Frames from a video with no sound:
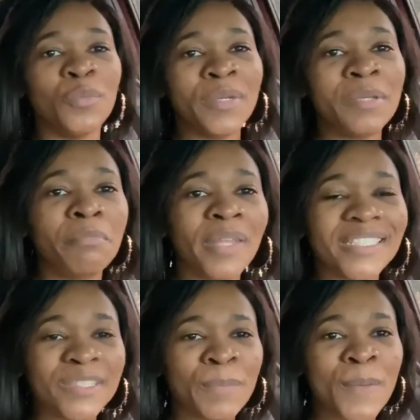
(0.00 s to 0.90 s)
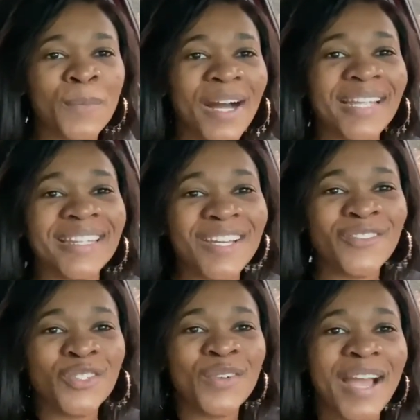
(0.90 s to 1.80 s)
Be blessed, people. I love
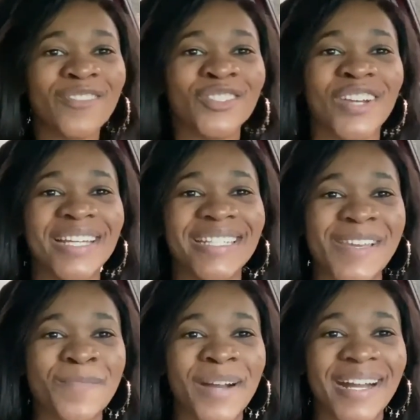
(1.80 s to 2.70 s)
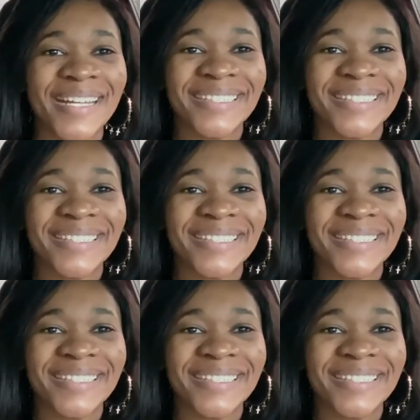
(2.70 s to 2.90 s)
you. Have a great day. Bye.